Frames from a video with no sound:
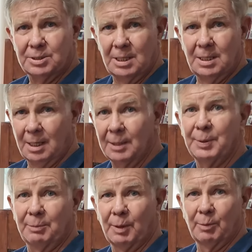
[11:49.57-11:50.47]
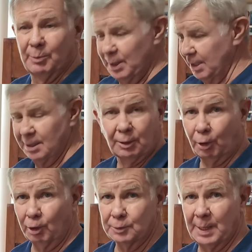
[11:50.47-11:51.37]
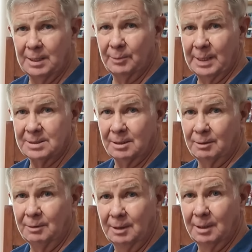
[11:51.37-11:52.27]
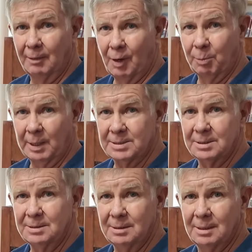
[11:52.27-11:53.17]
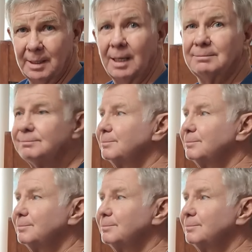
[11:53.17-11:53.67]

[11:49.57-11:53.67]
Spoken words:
to see Olympic memorabilia in Carlsbad, New Mexico, of all places? Yeah.